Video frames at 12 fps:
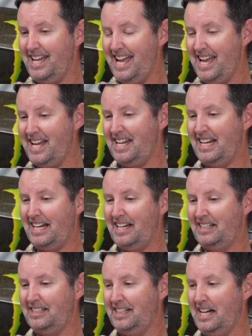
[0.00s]

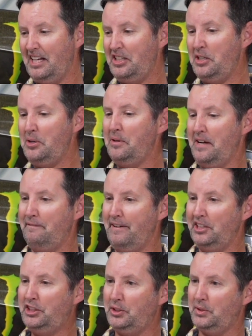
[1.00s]
And I knew
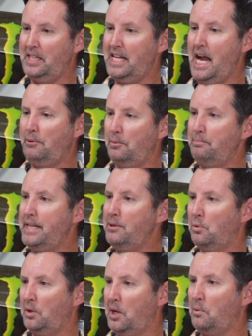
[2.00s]
eventually I would be
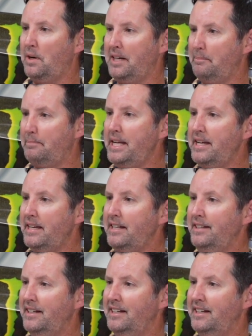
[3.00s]
where I want to be.